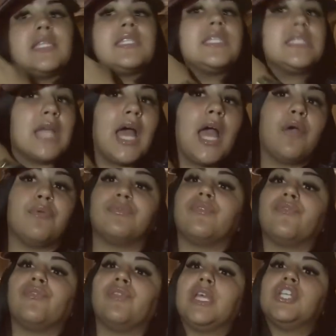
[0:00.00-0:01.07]
This is not how a
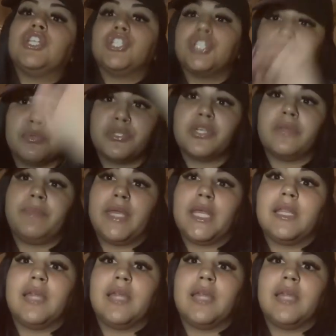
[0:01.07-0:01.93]
relationship should be.